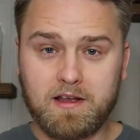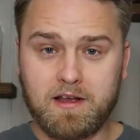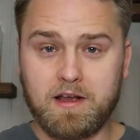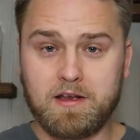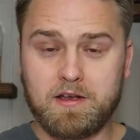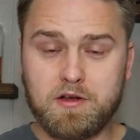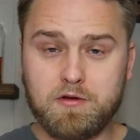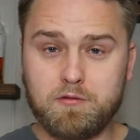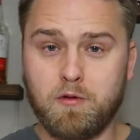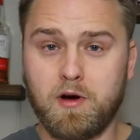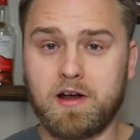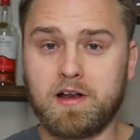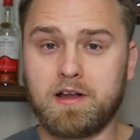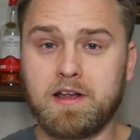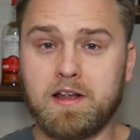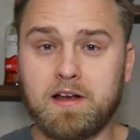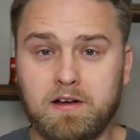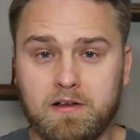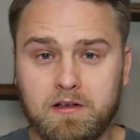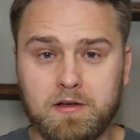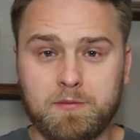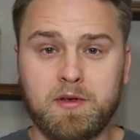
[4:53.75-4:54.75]
and you want to
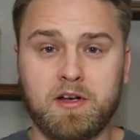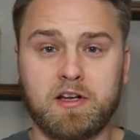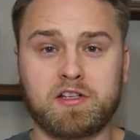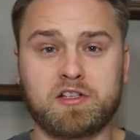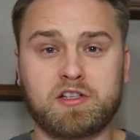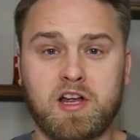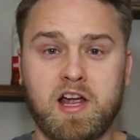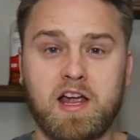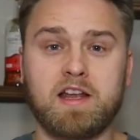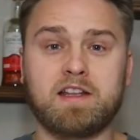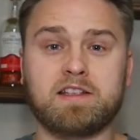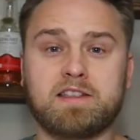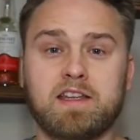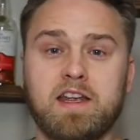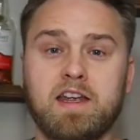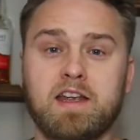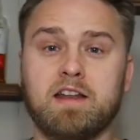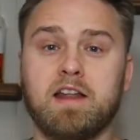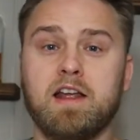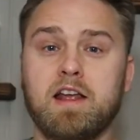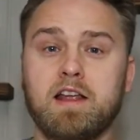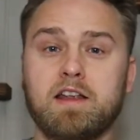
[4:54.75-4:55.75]
get a little bit of shine
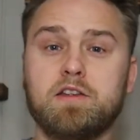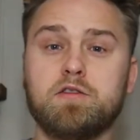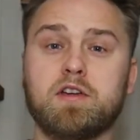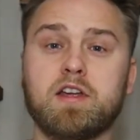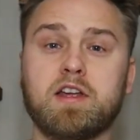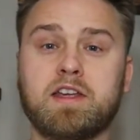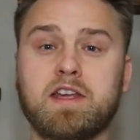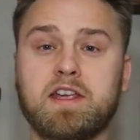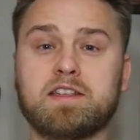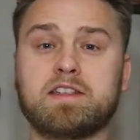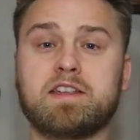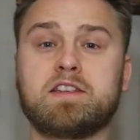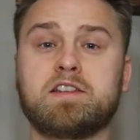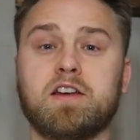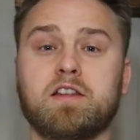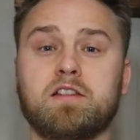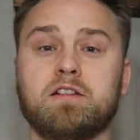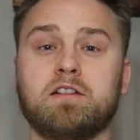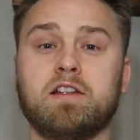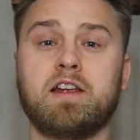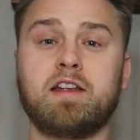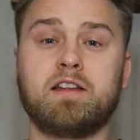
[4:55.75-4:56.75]
saying you can kiss each
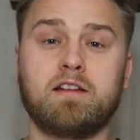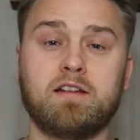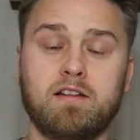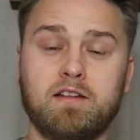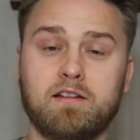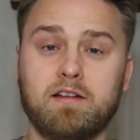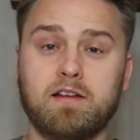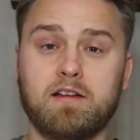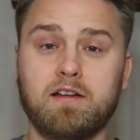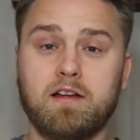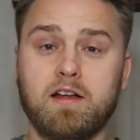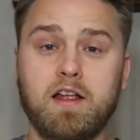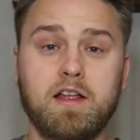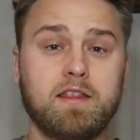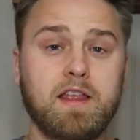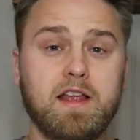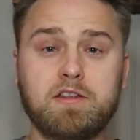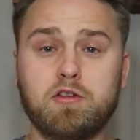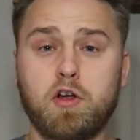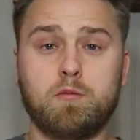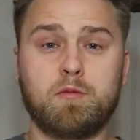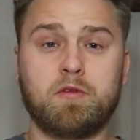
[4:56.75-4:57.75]
other later?
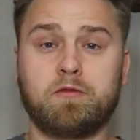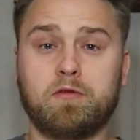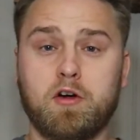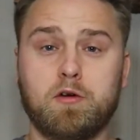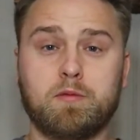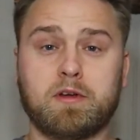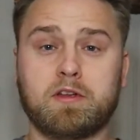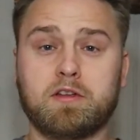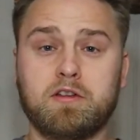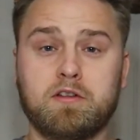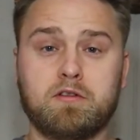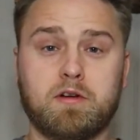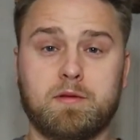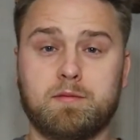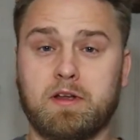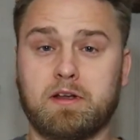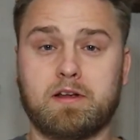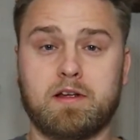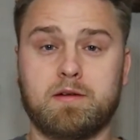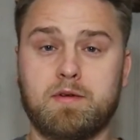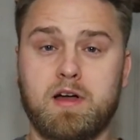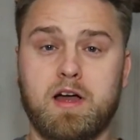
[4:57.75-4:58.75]
That's homophobic, too. I
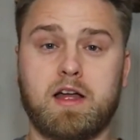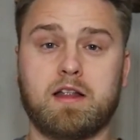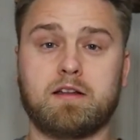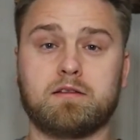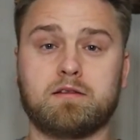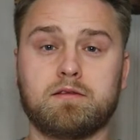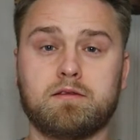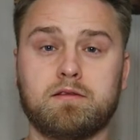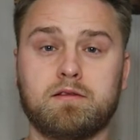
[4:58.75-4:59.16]
mean, come on.